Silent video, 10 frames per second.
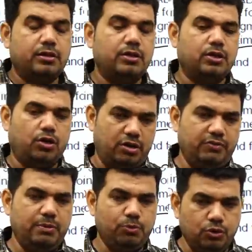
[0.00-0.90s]
rod
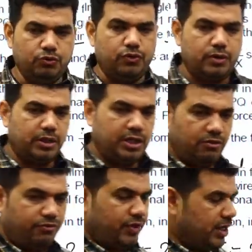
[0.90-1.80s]
will move
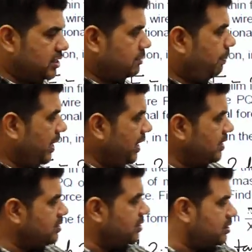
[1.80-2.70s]
if we
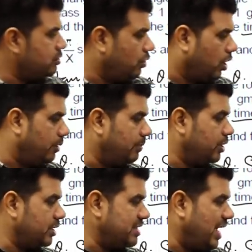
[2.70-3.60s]
displace this rod,
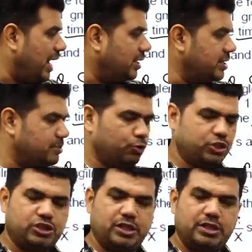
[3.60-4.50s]
because at this
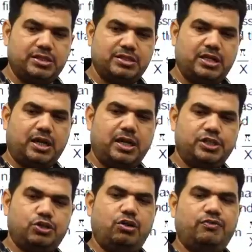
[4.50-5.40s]
position, this is the
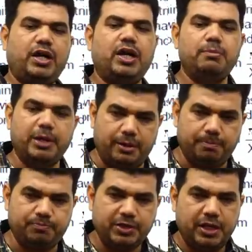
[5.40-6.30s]
condition of equilibrium.
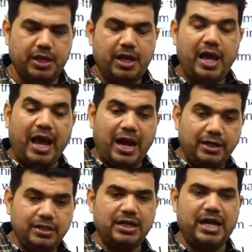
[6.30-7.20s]

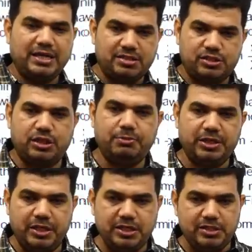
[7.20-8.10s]
And the SHM
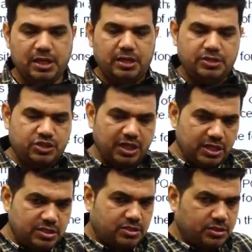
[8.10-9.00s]
is
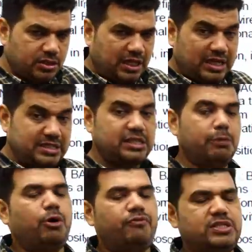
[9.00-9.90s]
just to the
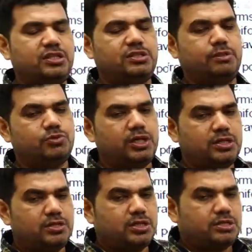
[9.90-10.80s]
concept of SHM,
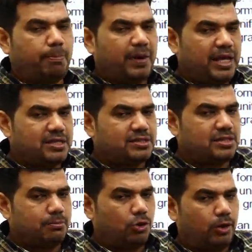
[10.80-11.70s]
just displace
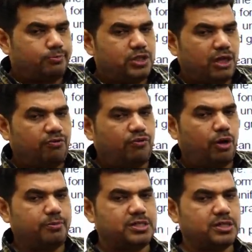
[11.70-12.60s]
the object
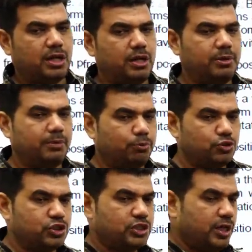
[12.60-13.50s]
from its equilibrium
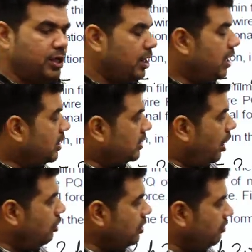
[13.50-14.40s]
position.
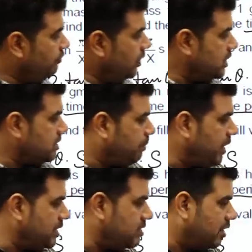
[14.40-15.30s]
Now, if we
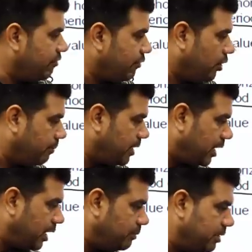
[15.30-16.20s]
displace it from
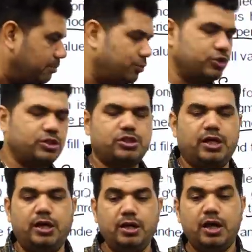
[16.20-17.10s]
equilibrium
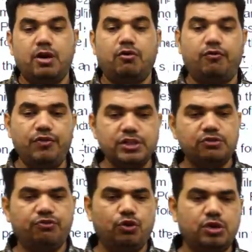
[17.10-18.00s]
position, which
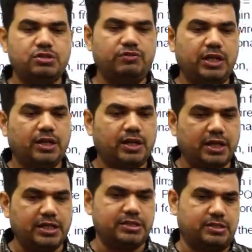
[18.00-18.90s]
force will
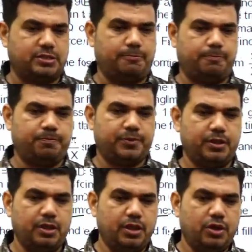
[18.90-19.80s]
increase?
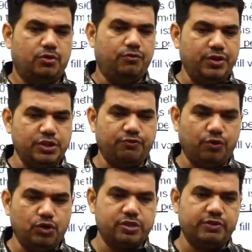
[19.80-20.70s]
Which
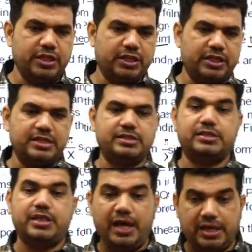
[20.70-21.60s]
force will increase?
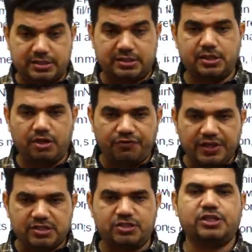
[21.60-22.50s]
Yes,
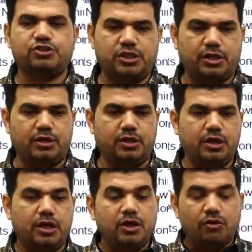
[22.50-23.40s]
surface tension.
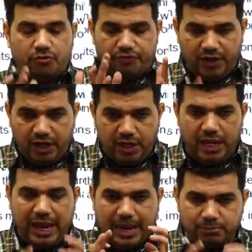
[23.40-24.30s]

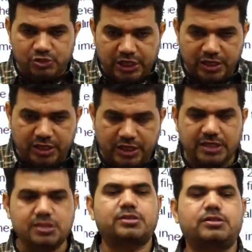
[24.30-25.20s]
Will mg
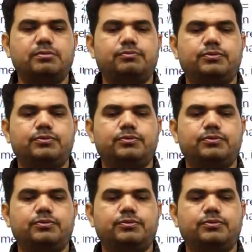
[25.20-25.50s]
increase?